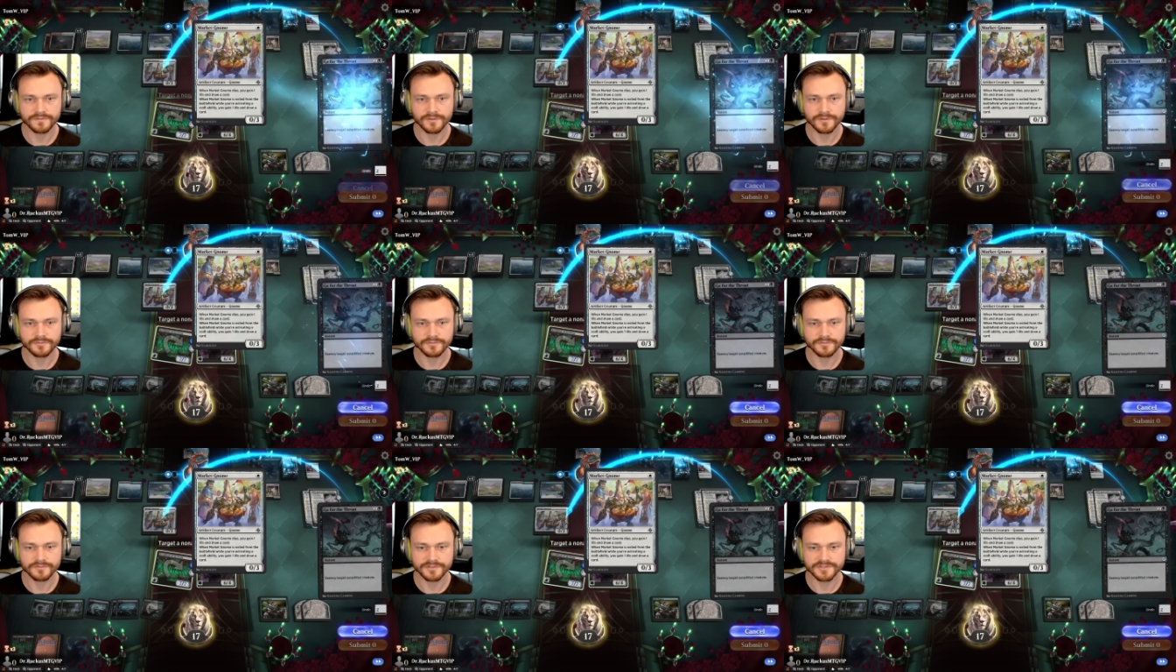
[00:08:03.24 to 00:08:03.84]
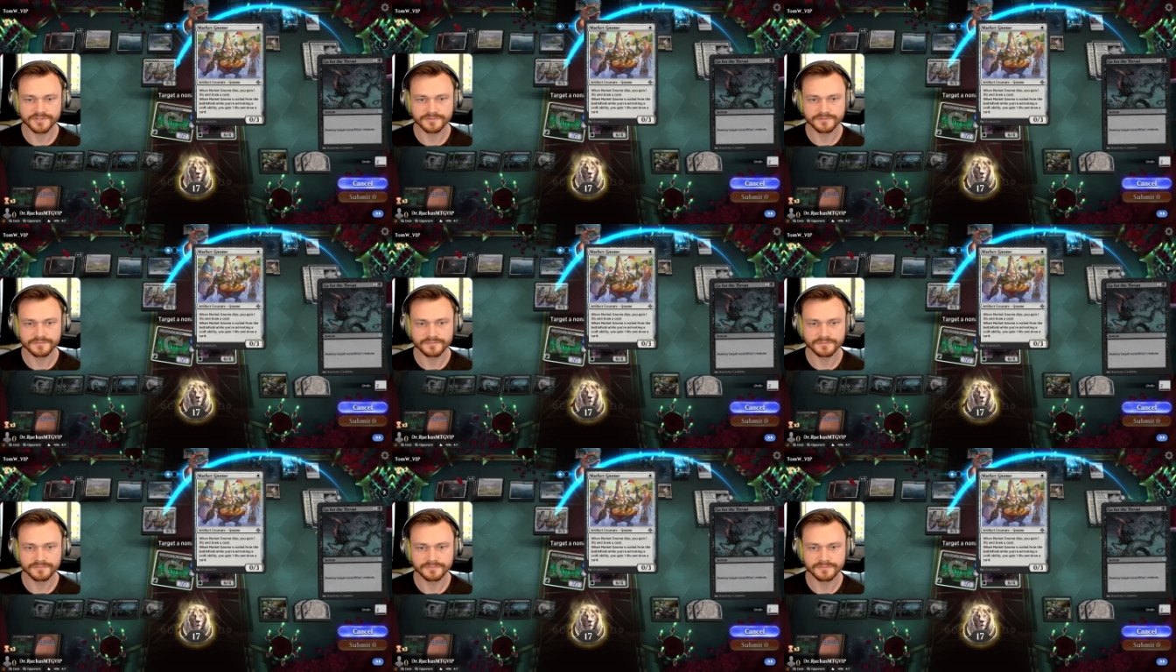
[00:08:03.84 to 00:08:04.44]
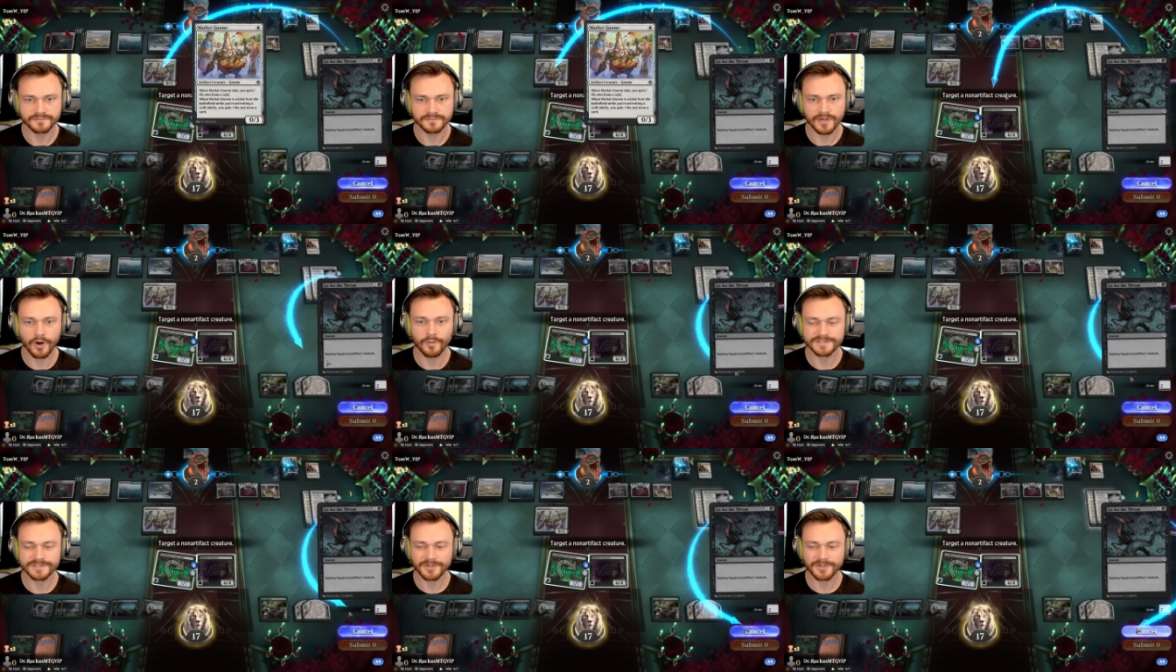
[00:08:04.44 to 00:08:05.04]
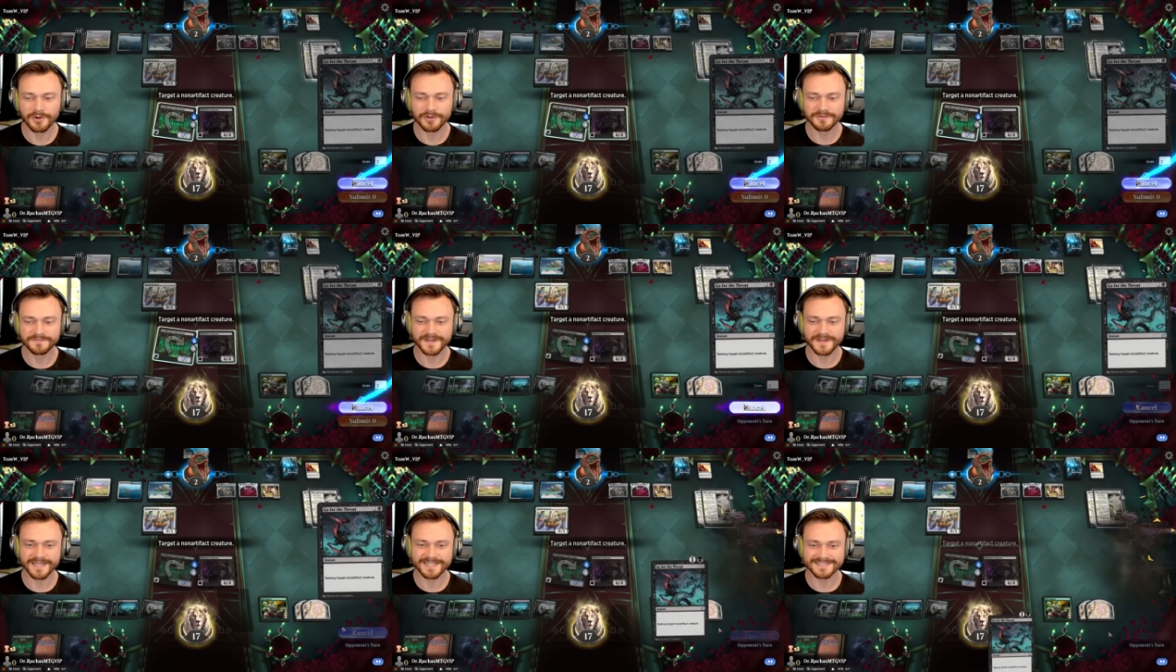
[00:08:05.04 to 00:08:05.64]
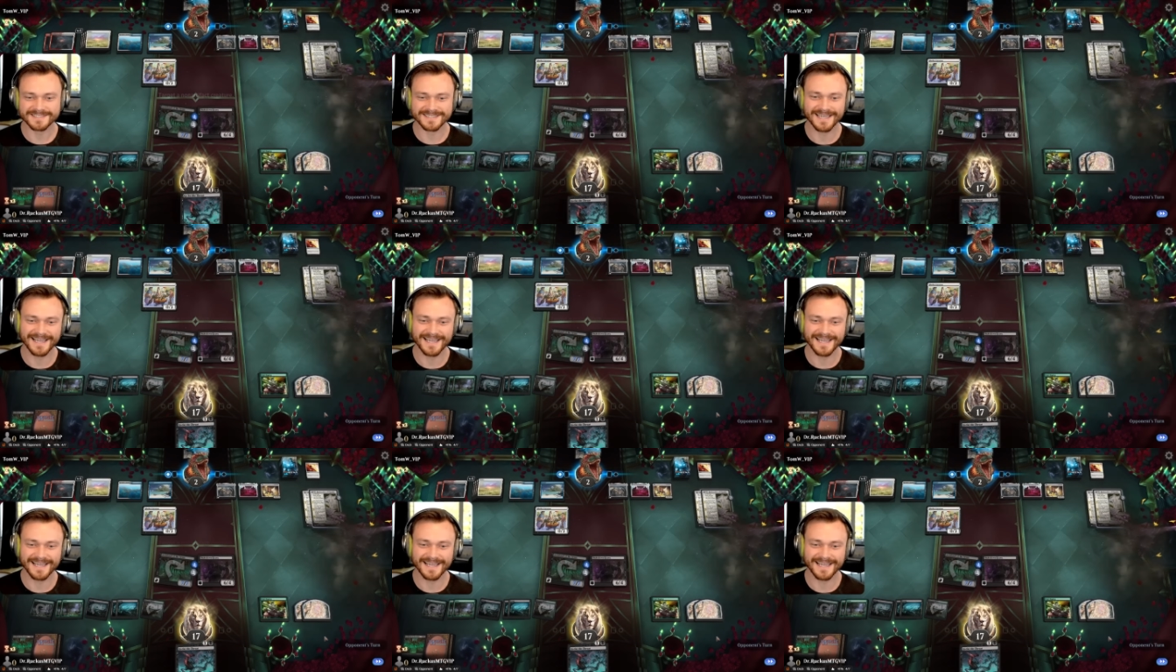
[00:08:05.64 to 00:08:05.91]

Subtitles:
the throw at the creature. Oh, it's an artifact!